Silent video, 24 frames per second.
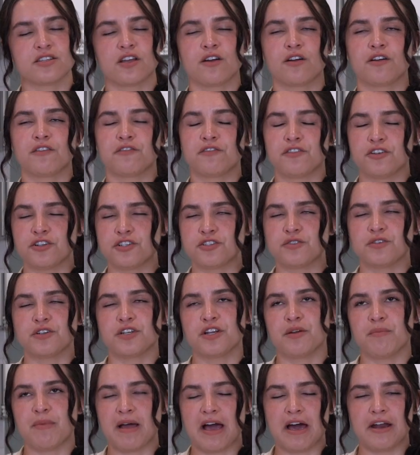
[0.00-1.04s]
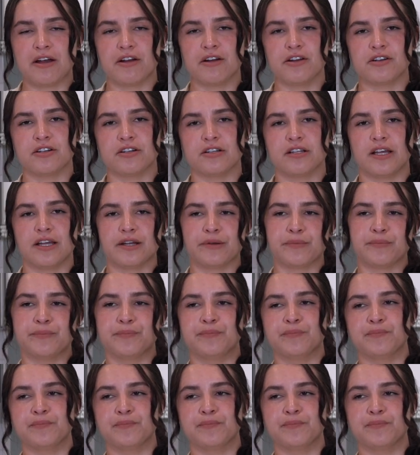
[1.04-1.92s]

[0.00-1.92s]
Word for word: So if you're doing your batter and you're like,